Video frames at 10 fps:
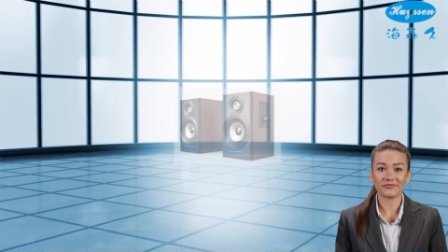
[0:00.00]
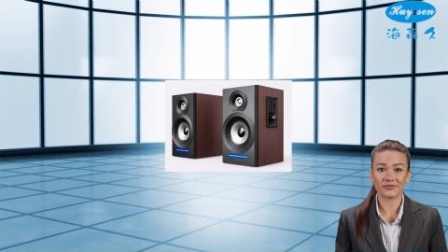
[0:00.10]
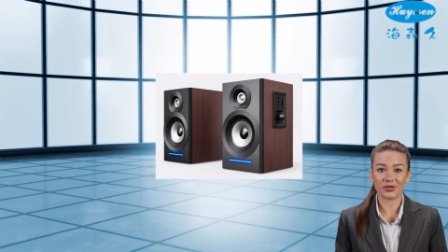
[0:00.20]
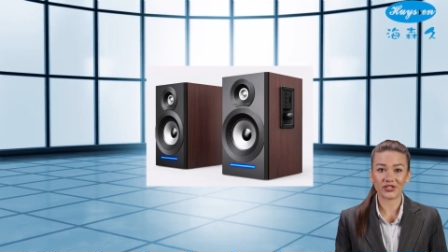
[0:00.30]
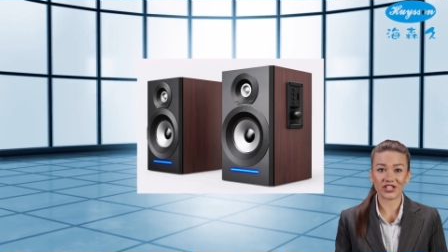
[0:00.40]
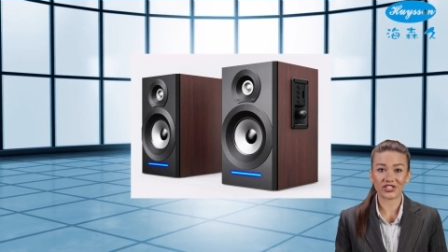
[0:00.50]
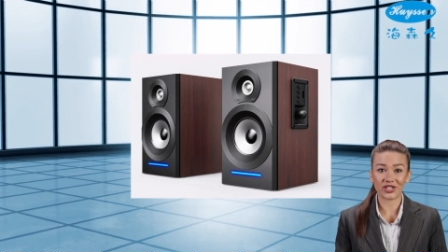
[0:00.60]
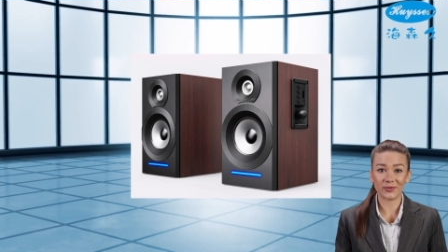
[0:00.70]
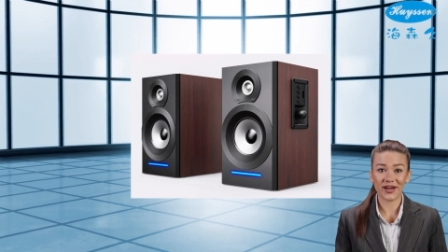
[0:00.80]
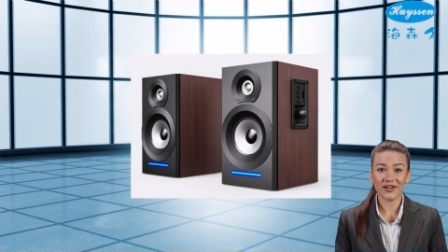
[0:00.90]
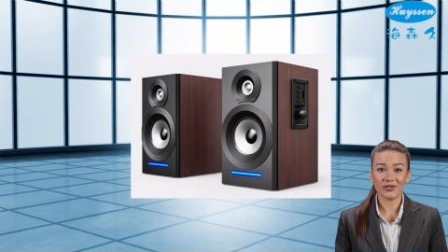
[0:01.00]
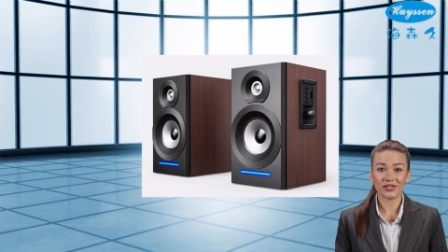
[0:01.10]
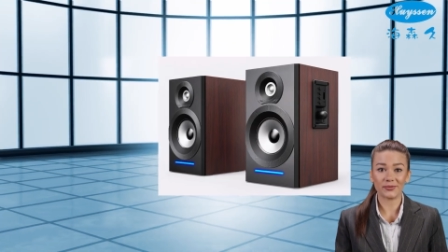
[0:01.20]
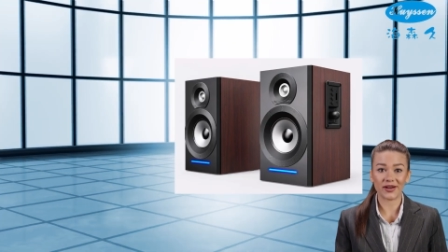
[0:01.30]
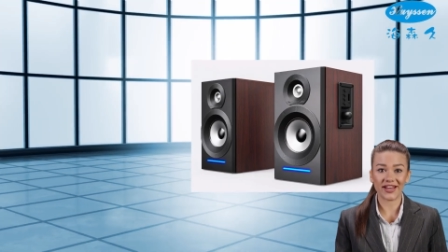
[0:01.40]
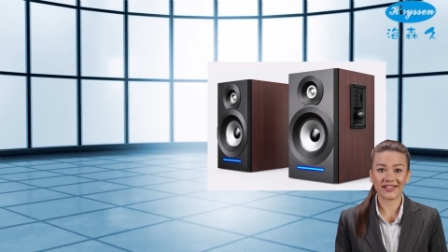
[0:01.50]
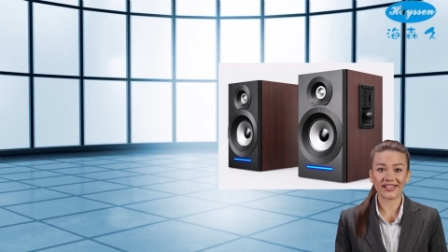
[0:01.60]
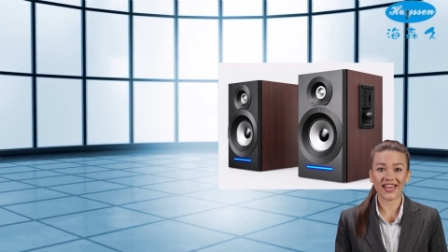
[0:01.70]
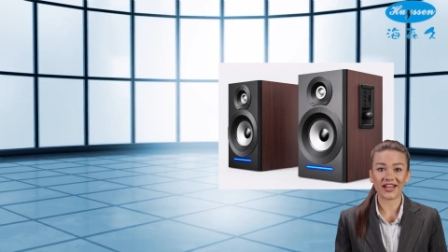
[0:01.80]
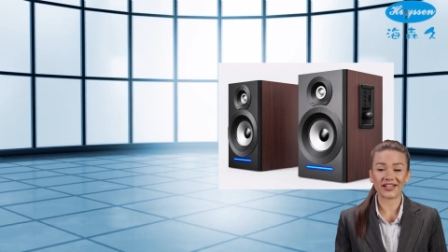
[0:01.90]
Traditional power
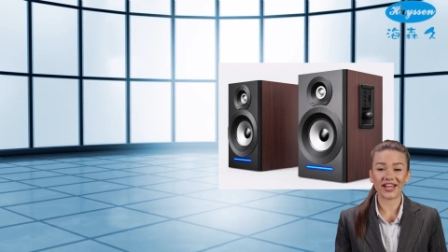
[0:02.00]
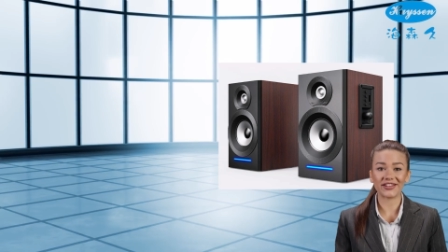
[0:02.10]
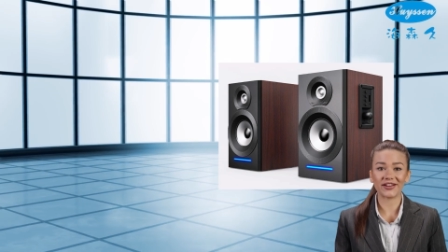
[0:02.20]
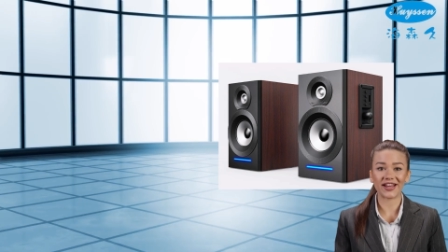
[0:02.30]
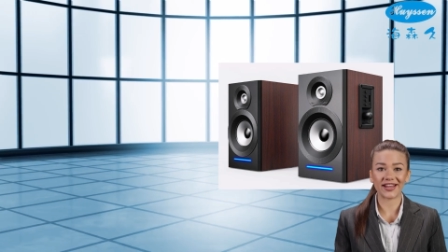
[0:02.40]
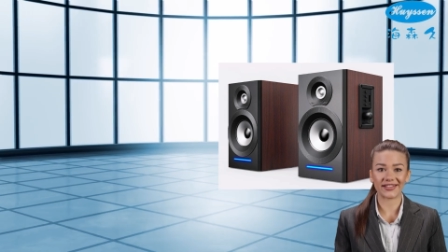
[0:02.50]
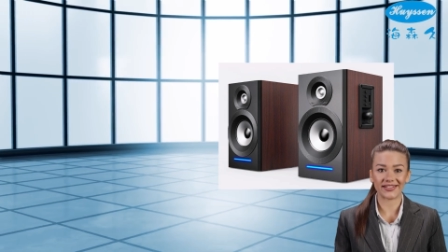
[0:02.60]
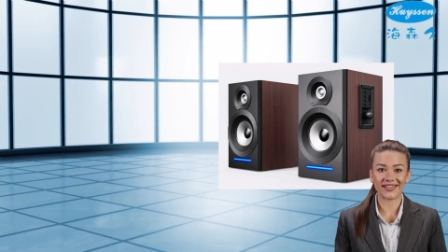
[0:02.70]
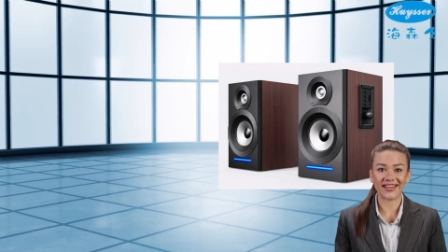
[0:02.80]
supplies, on the other hand,